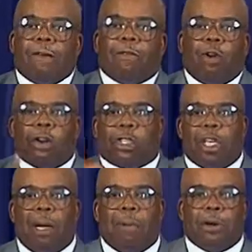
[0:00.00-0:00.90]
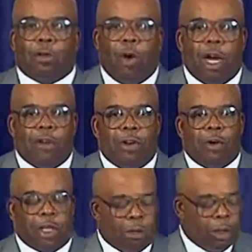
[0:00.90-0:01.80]
verse number twelve.
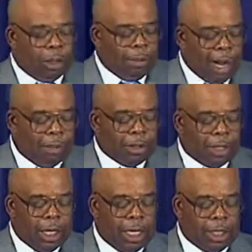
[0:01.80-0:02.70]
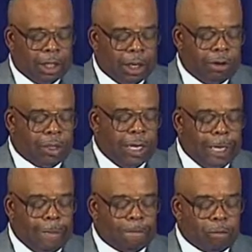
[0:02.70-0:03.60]
Notice what the Bible says in thirteen.